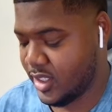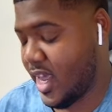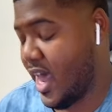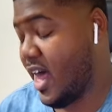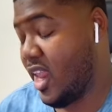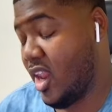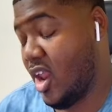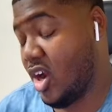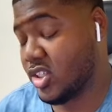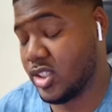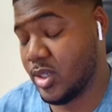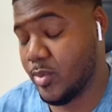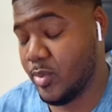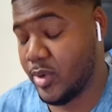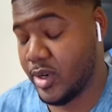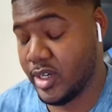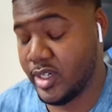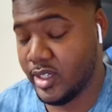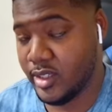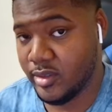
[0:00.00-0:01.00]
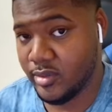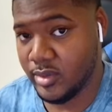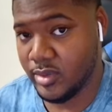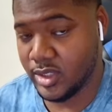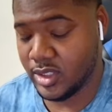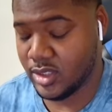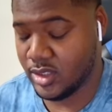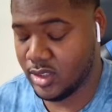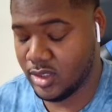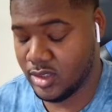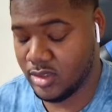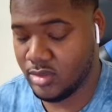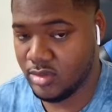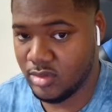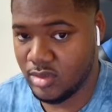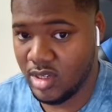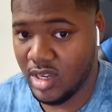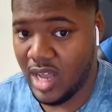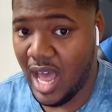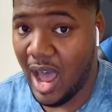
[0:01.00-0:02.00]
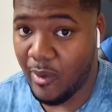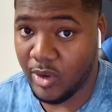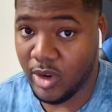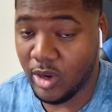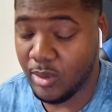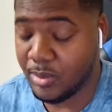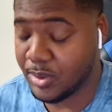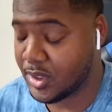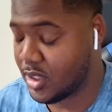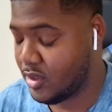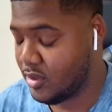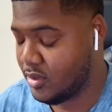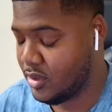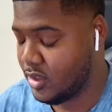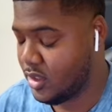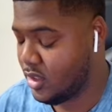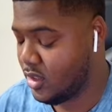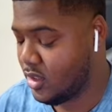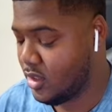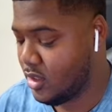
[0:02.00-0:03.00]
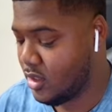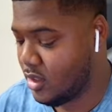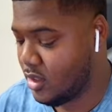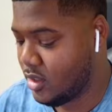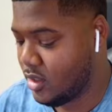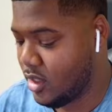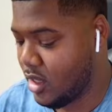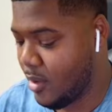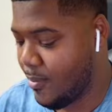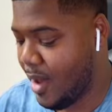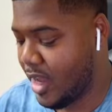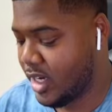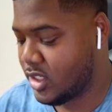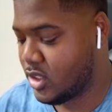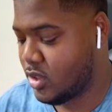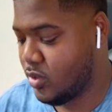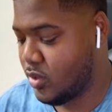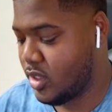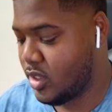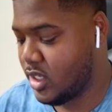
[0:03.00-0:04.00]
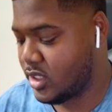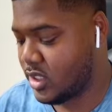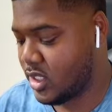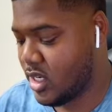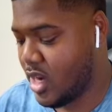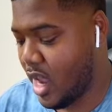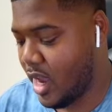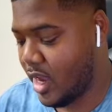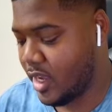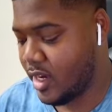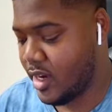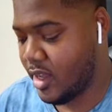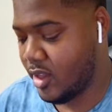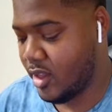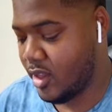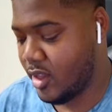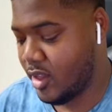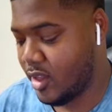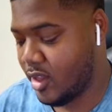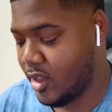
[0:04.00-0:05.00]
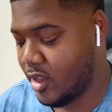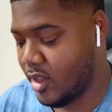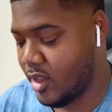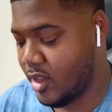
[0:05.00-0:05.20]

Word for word: an LR somewhere in here, which is, I would hope so. Imagine doing this and not getting an LR. I, if